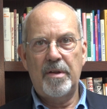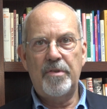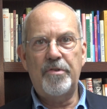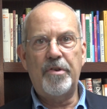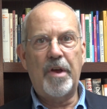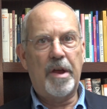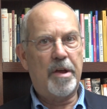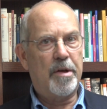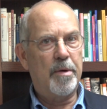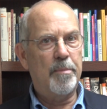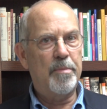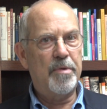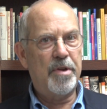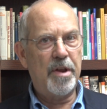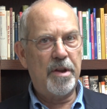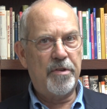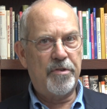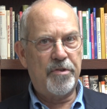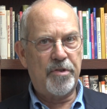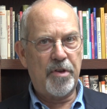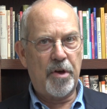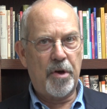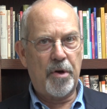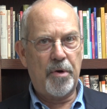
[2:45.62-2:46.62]
Jacob
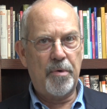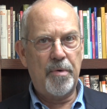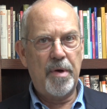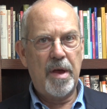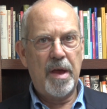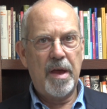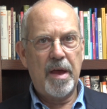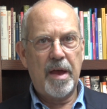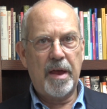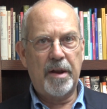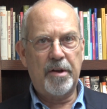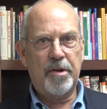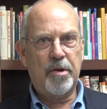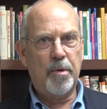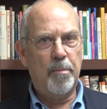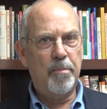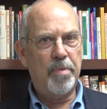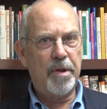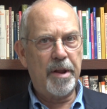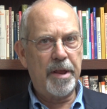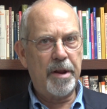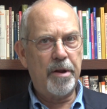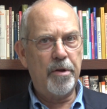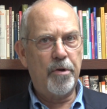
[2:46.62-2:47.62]
did so and
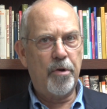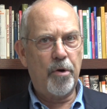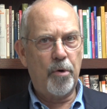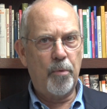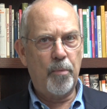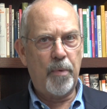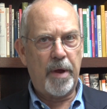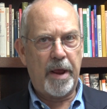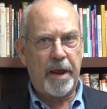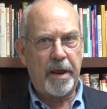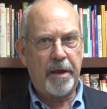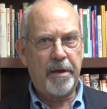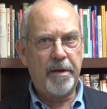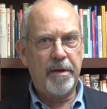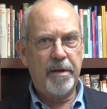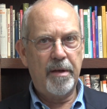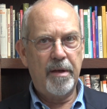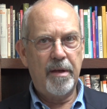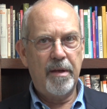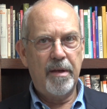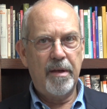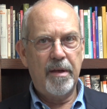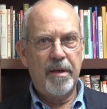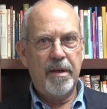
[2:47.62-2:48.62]
completed her week.
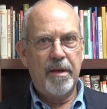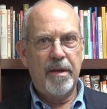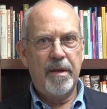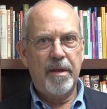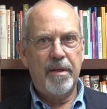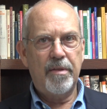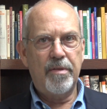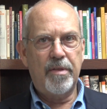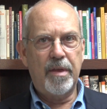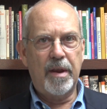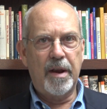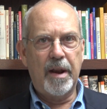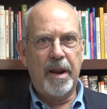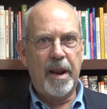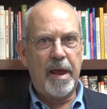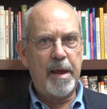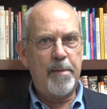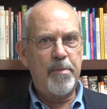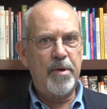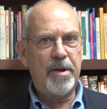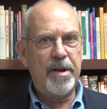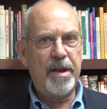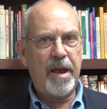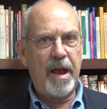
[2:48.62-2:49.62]
Then
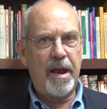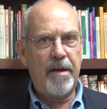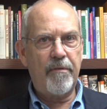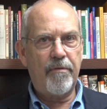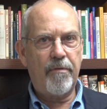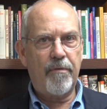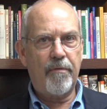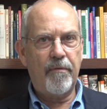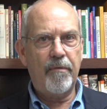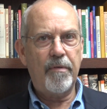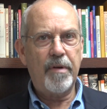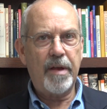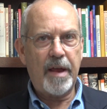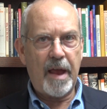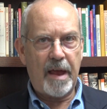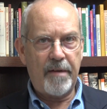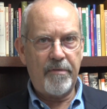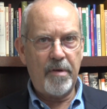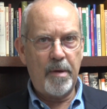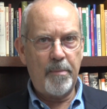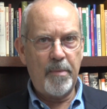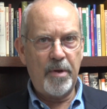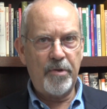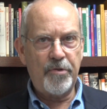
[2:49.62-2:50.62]
Laban gave,
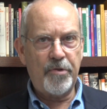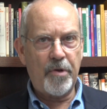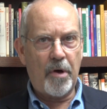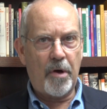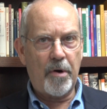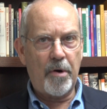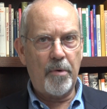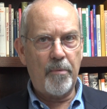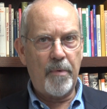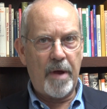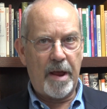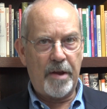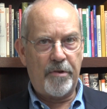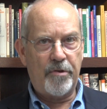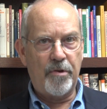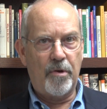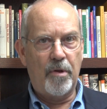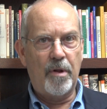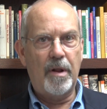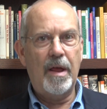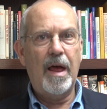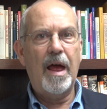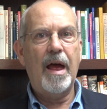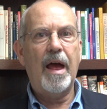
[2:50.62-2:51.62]
gave him his daughter
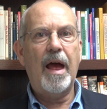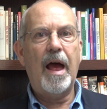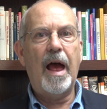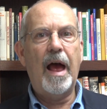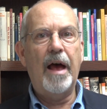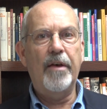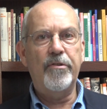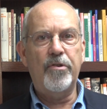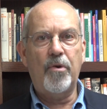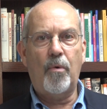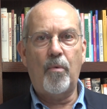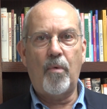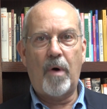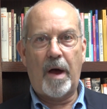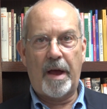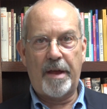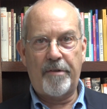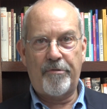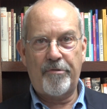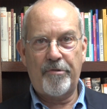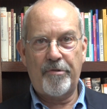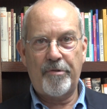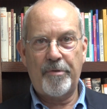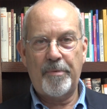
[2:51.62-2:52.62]
Rachel as a
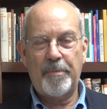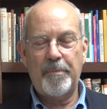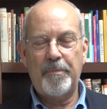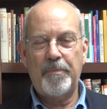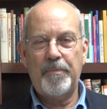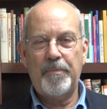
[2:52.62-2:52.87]
wife.